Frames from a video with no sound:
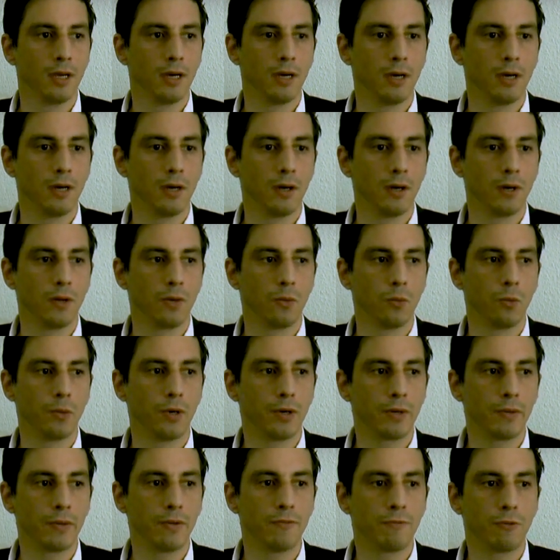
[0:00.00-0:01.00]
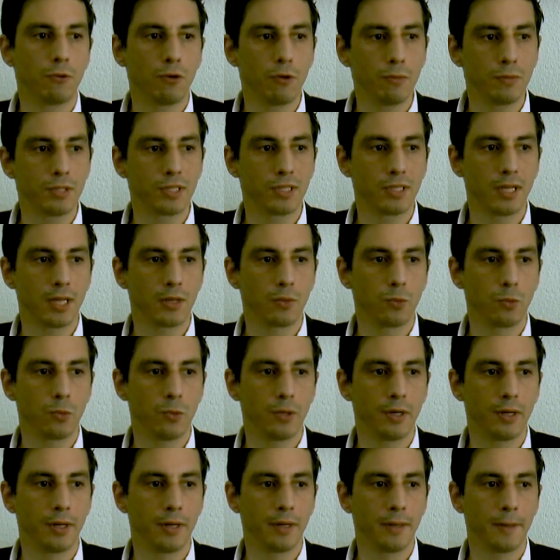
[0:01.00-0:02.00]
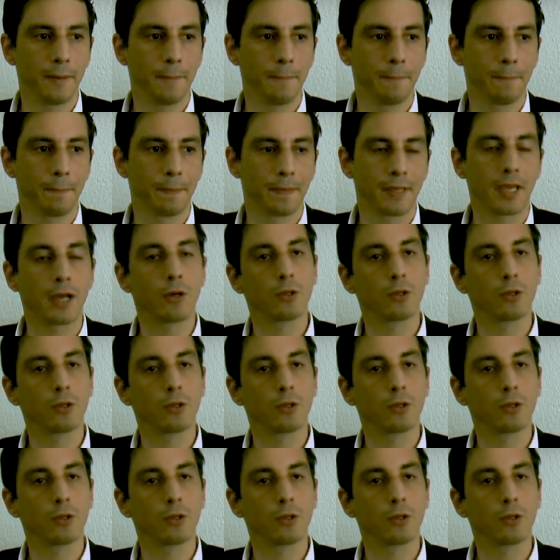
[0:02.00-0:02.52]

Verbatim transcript: uh, were reforms that were um,